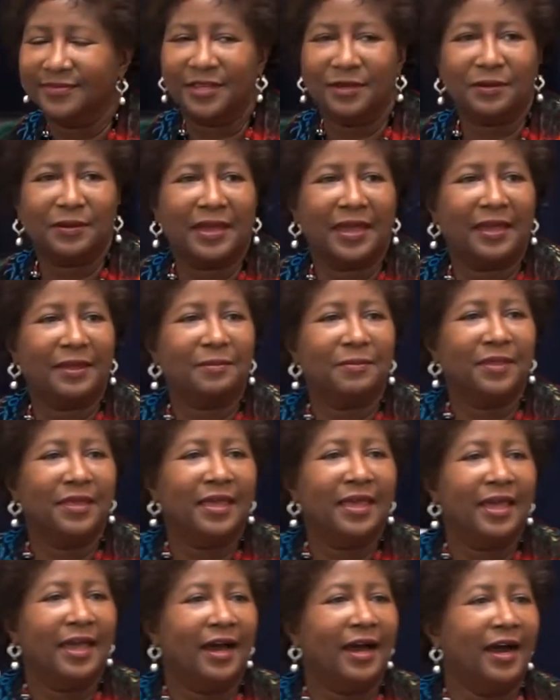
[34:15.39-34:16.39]
Okay.
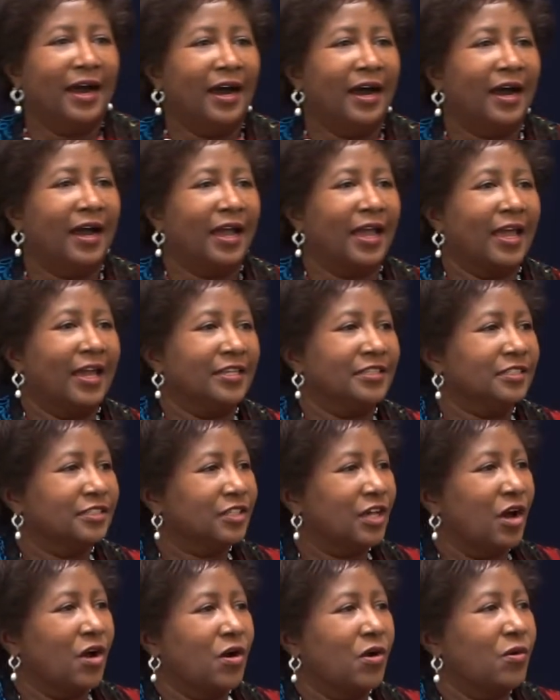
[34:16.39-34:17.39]
And
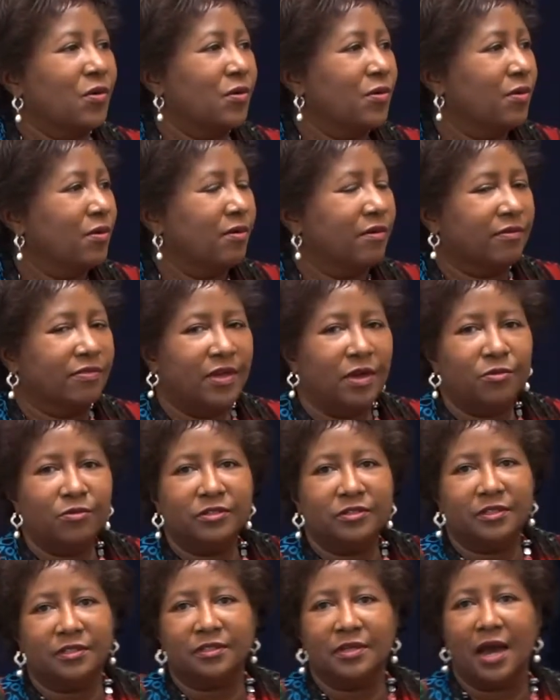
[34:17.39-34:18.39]
so there
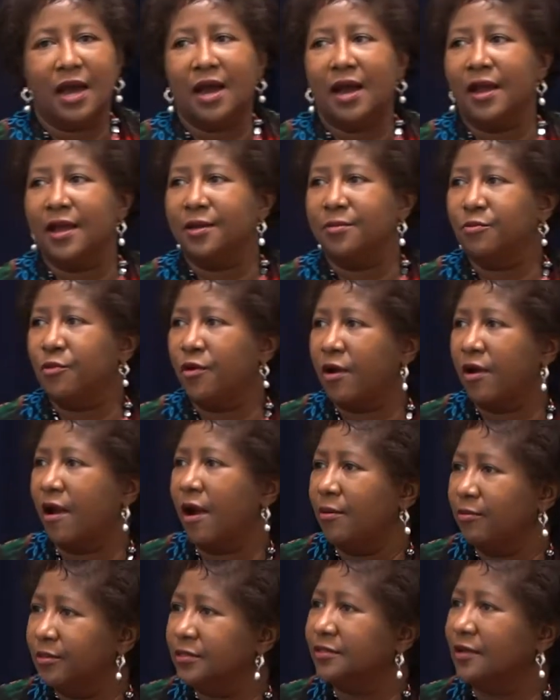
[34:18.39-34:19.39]
was a time where
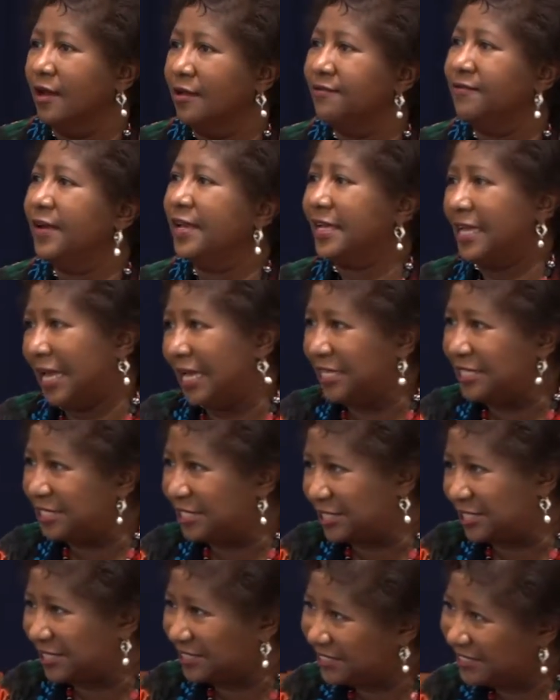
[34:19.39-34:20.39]
I was on
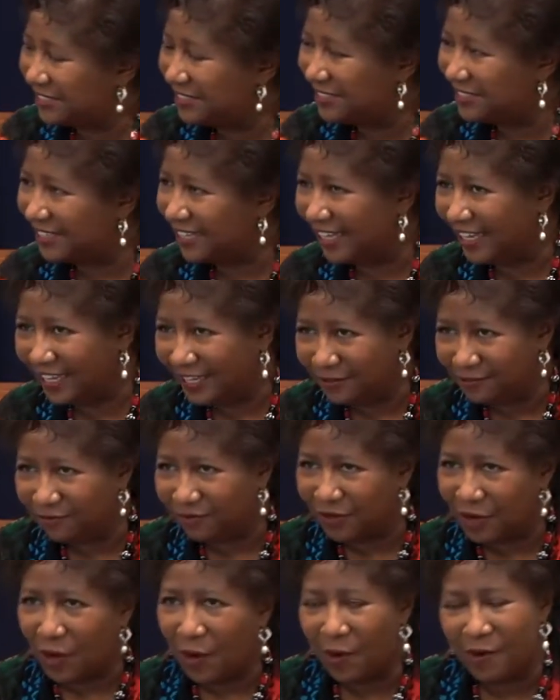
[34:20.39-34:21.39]
vacation in
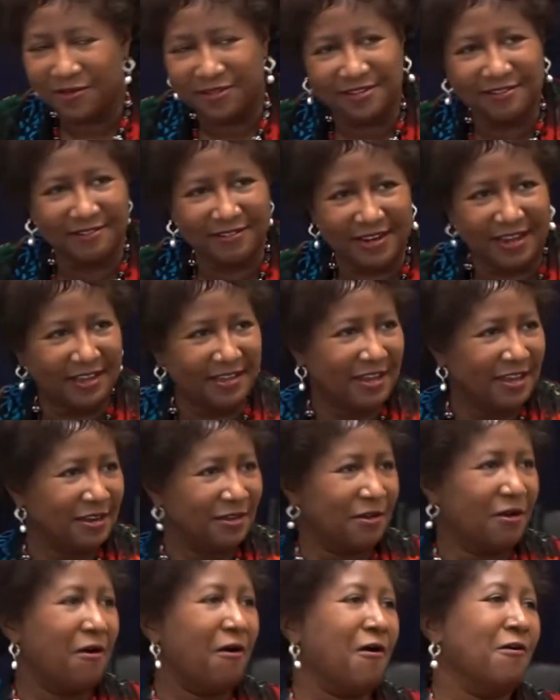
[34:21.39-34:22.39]
Florida, and I got
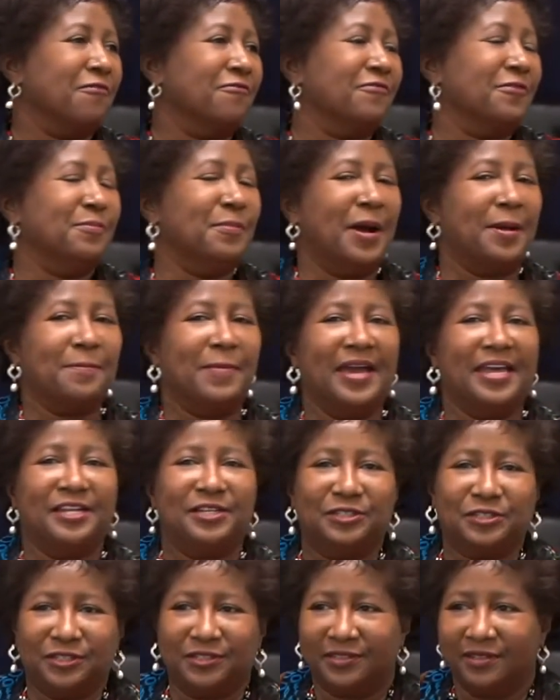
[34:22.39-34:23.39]
a call from my
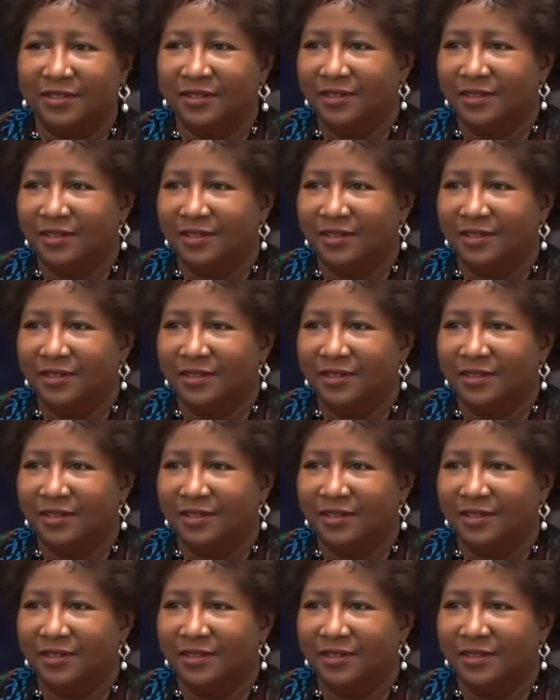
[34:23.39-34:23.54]
manager.